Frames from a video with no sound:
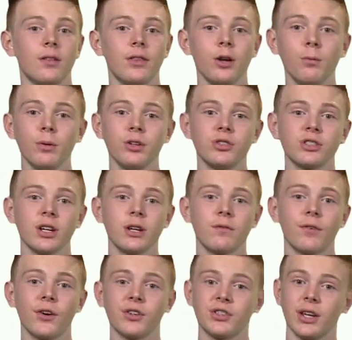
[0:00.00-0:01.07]
Then when you study
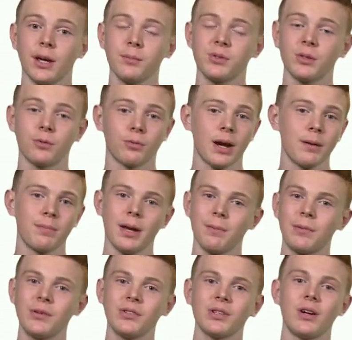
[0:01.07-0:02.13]
for exams and write
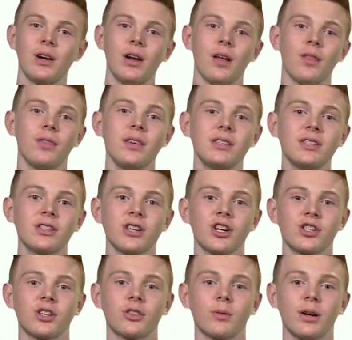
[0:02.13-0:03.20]
papers, these
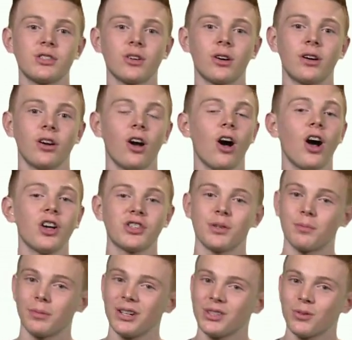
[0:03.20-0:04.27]
discussion threads are an
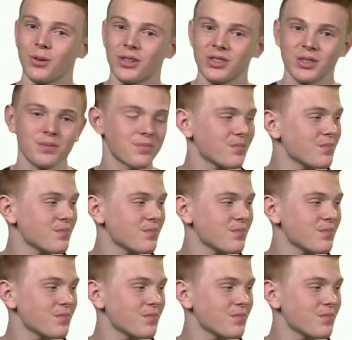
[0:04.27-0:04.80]
awesome resource.